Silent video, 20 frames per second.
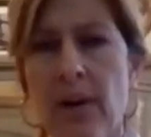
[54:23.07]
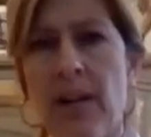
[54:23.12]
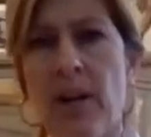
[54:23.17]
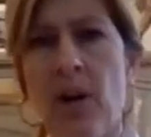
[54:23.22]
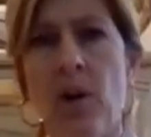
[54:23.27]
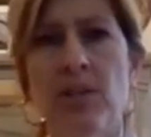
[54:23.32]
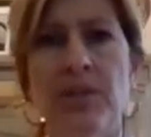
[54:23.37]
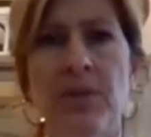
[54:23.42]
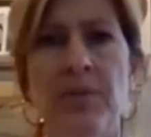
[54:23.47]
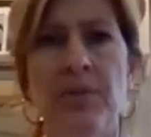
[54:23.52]

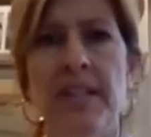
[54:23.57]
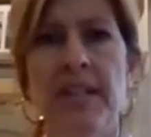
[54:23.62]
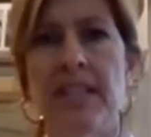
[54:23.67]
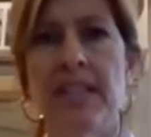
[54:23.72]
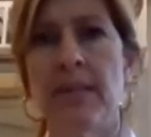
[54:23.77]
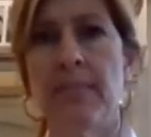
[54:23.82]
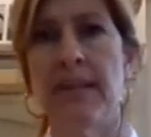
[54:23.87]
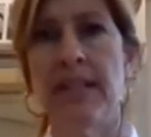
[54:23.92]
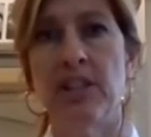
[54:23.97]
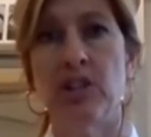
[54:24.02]
how it also
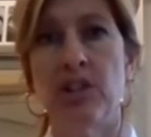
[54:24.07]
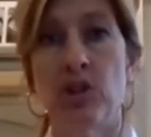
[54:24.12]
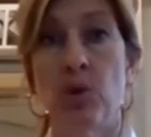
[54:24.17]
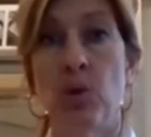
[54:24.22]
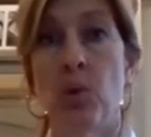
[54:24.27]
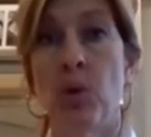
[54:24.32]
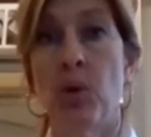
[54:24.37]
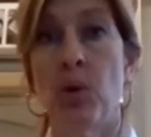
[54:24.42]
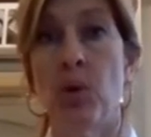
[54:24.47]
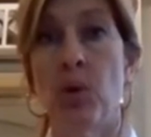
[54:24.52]
needs to be
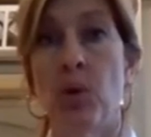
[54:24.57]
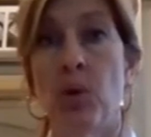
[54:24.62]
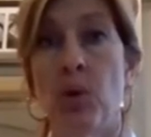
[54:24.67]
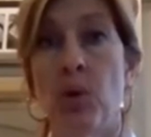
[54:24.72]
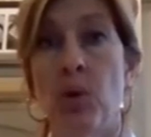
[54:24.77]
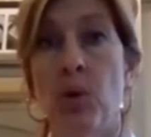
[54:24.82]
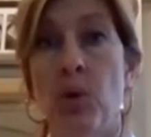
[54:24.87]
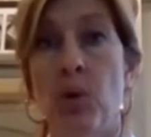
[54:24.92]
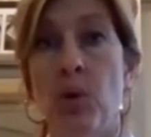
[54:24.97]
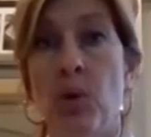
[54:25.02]

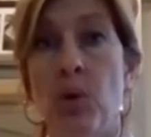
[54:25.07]
scored.